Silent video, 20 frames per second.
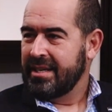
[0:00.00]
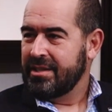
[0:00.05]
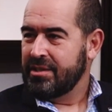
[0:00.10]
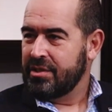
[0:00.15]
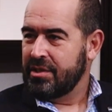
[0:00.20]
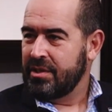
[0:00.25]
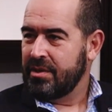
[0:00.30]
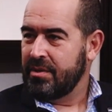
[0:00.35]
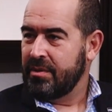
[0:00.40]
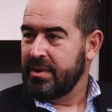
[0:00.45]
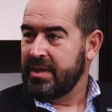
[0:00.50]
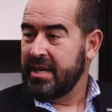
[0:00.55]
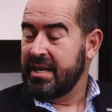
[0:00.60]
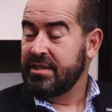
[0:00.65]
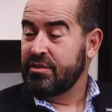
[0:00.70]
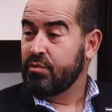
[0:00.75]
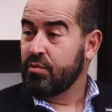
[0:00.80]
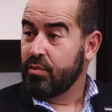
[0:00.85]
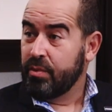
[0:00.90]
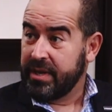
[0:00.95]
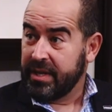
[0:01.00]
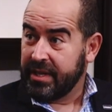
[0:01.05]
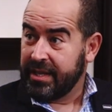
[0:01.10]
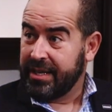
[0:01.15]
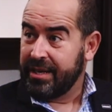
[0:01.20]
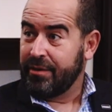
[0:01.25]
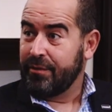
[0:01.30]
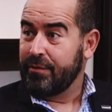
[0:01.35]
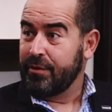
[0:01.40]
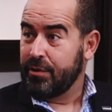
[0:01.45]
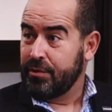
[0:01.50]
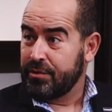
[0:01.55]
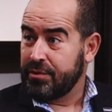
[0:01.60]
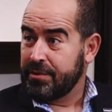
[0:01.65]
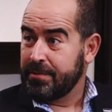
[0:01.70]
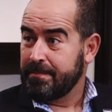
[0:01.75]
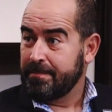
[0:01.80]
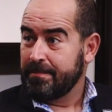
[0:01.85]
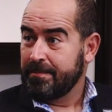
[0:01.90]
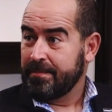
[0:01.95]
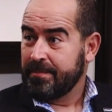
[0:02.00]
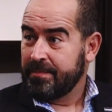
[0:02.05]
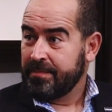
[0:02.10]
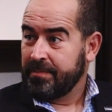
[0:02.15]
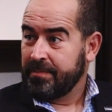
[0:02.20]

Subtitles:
So it's real interviews,